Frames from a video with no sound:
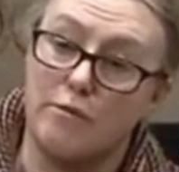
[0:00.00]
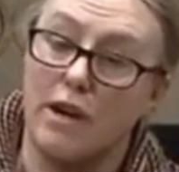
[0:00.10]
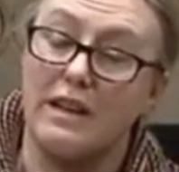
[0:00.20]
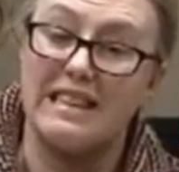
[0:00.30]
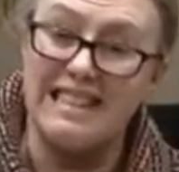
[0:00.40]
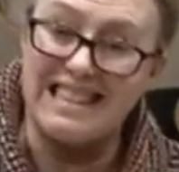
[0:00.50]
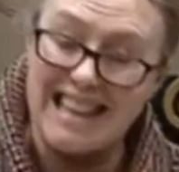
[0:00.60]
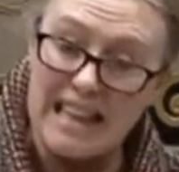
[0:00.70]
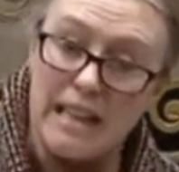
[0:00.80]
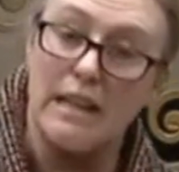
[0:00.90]
very
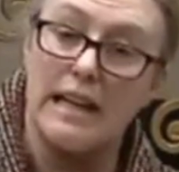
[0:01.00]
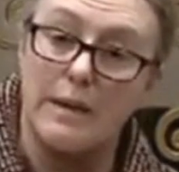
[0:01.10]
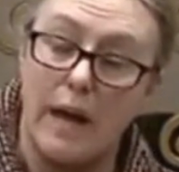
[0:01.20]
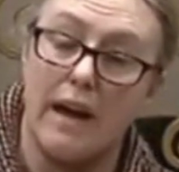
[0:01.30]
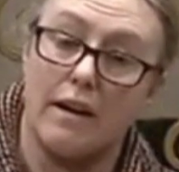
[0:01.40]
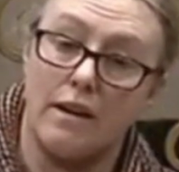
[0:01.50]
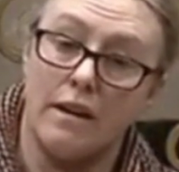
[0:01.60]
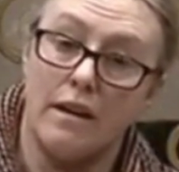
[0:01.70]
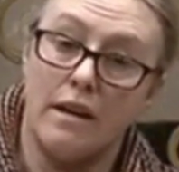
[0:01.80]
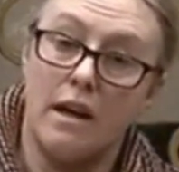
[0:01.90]
clearly there.
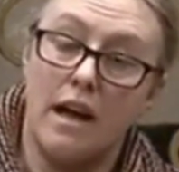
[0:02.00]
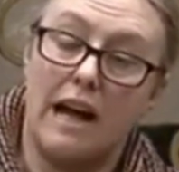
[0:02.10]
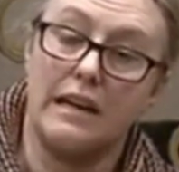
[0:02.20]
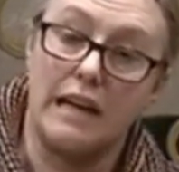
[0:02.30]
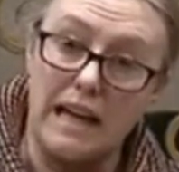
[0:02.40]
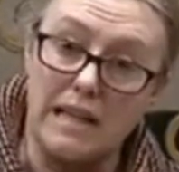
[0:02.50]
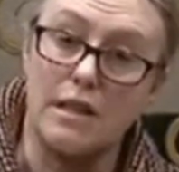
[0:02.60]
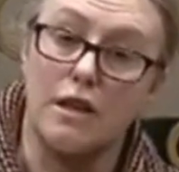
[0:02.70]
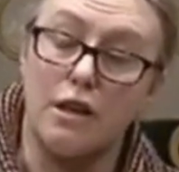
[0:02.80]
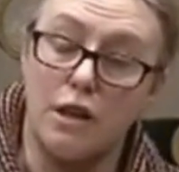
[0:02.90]
And it is
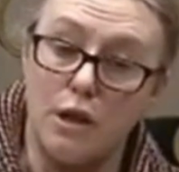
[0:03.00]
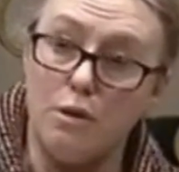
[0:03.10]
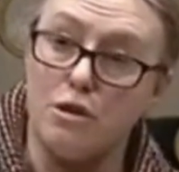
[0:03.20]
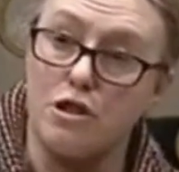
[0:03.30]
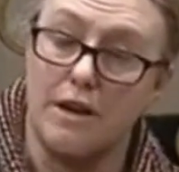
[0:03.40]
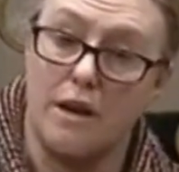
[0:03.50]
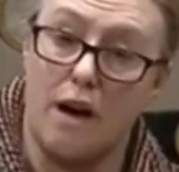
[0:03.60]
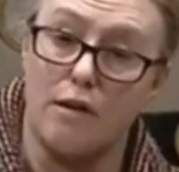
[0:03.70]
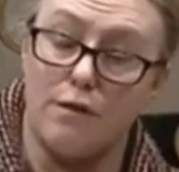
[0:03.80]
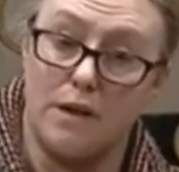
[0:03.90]
a huge and
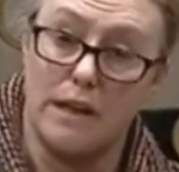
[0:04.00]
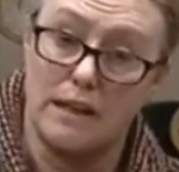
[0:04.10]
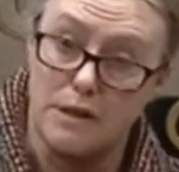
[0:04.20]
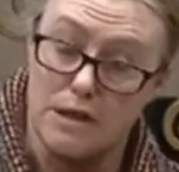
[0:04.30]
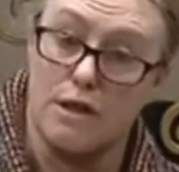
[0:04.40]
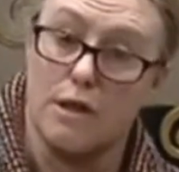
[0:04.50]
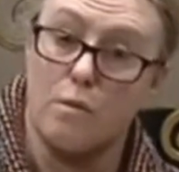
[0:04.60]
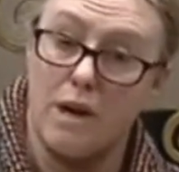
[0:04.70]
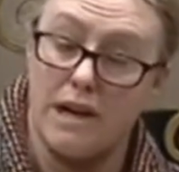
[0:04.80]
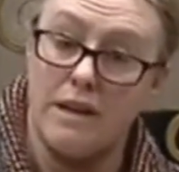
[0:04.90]
horrifying concern
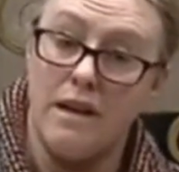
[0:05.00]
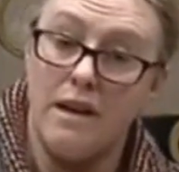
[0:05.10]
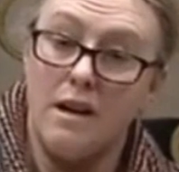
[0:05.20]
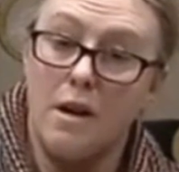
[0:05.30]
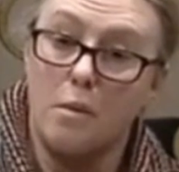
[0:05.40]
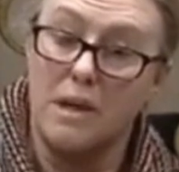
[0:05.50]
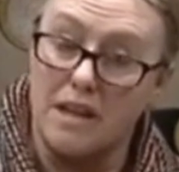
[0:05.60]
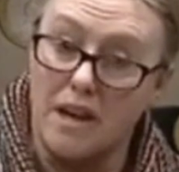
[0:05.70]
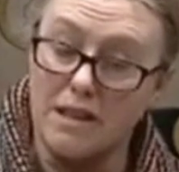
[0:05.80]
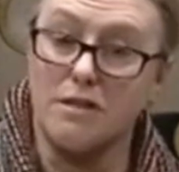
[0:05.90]
when we
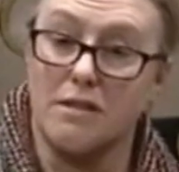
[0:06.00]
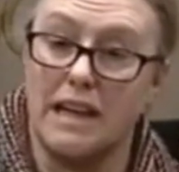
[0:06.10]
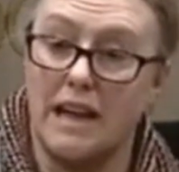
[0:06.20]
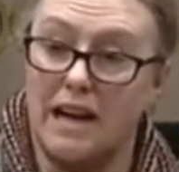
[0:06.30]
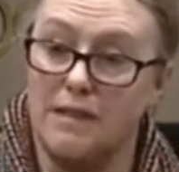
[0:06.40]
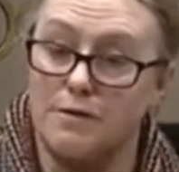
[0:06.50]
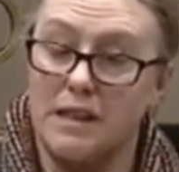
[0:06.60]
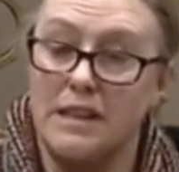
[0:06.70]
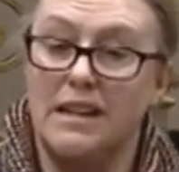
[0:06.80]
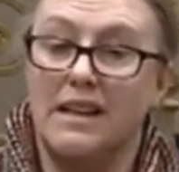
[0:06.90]
not only have
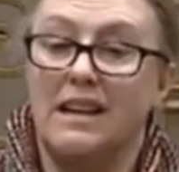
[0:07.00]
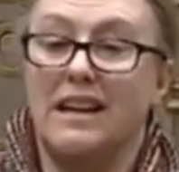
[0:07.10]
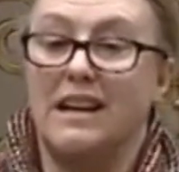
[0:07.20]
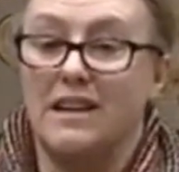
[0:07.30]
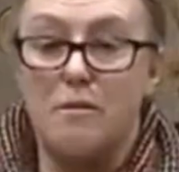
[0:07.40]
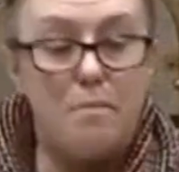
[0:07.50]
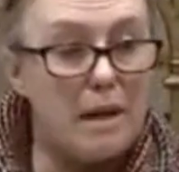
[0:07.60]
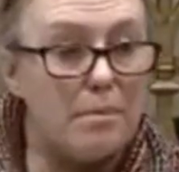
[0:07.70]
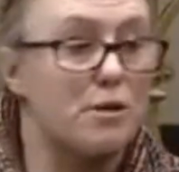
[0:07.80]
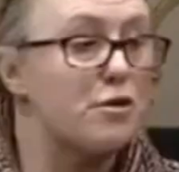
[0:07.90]

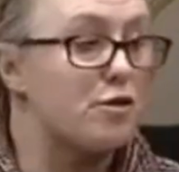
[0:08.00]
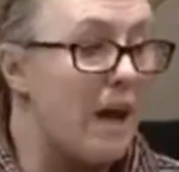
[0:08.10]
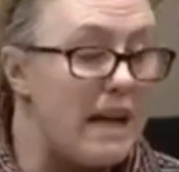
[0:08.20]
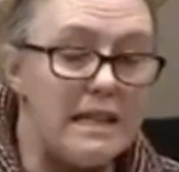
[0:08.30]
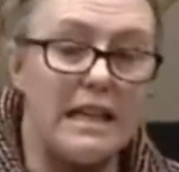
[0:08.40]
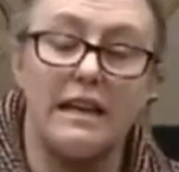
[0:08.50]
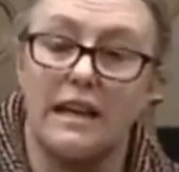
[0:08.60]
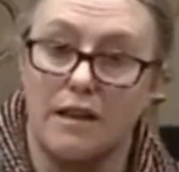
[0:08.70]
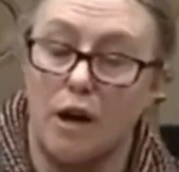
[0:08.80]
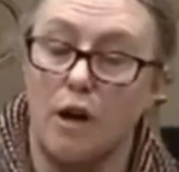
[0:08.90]
people trading
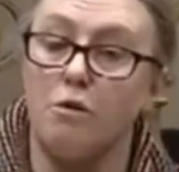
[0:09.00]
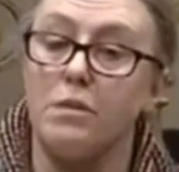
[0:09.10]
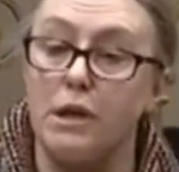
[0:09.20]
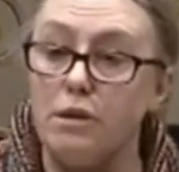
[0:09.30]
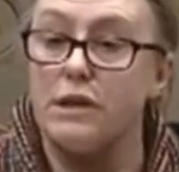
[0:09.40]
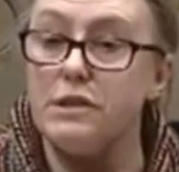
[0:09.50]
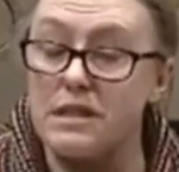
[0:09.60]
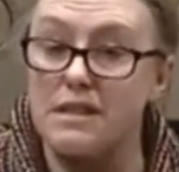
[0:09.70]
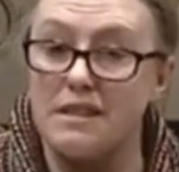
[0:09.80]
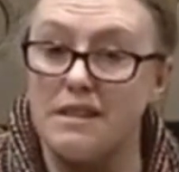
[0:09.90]
in home
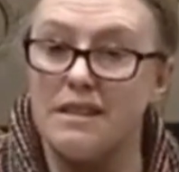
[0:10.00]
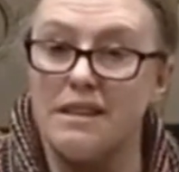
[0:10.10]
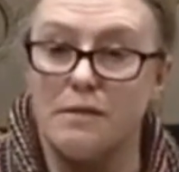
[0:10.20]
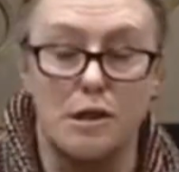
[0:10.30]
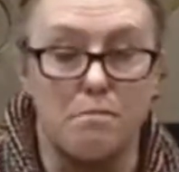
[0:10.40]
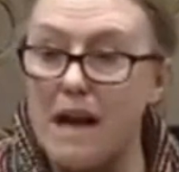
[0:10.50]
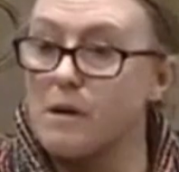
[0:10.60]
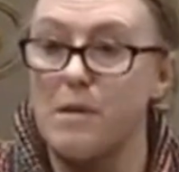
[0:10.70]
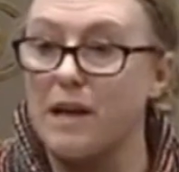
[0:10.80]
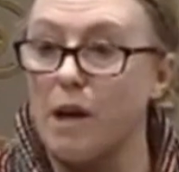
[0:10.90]
units, which may
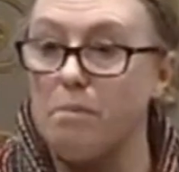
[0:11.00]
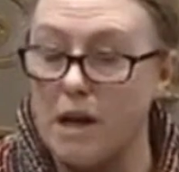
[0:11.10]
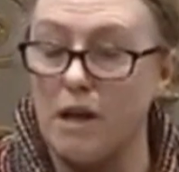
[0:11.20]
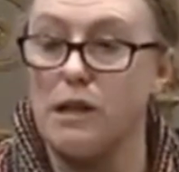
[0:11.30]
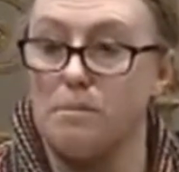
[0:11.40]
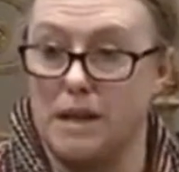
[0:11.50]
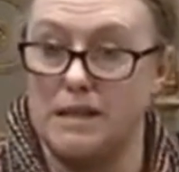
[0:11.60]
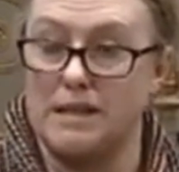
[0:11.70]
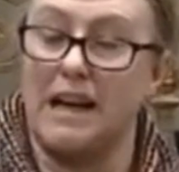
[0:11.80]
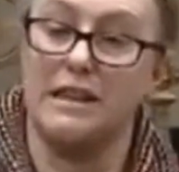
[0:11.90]
or may not be
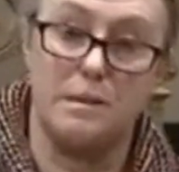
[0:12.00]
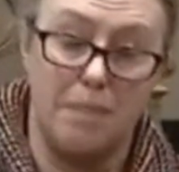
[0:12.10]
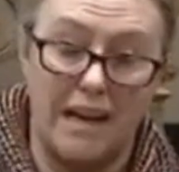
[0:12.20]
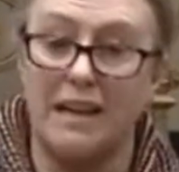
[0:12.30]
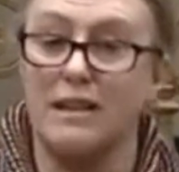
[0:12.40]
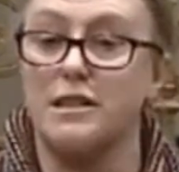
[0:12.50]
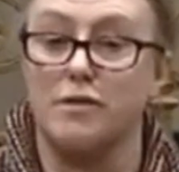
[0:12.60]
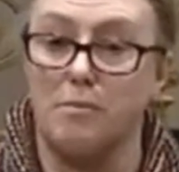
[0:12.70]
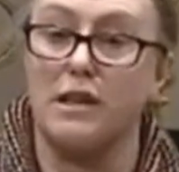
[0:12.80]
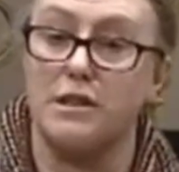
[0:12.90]
occupied as speculative
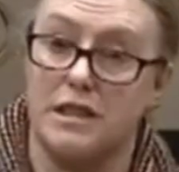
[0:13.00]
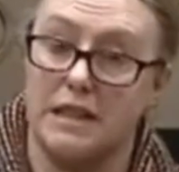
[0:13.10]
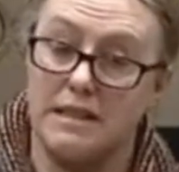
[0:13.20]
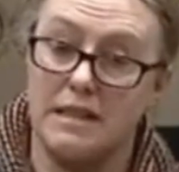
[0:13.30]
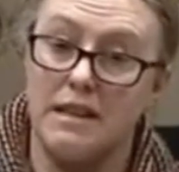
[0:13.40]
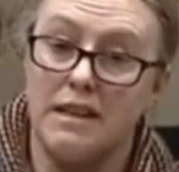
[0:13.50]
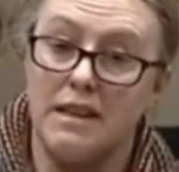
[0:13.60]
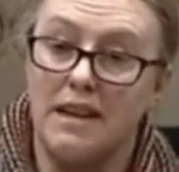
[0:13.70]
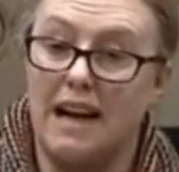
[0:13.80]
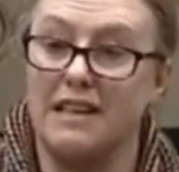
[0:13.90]
commodities,
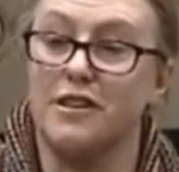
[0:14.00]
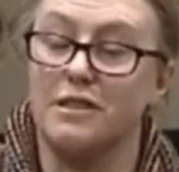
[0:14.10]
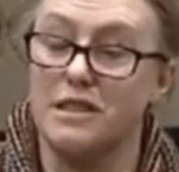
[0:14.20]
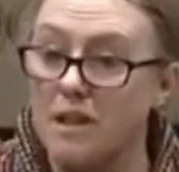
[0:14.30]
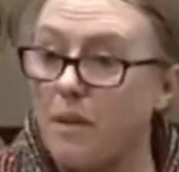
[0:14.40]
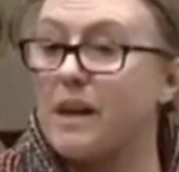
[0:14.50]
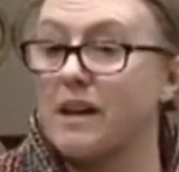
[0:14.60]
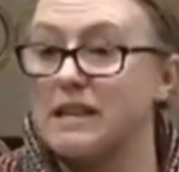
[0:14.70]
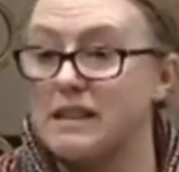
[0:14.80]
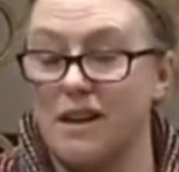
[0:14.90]
and there is nothing
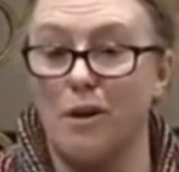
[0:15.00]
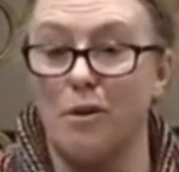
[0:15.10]
like the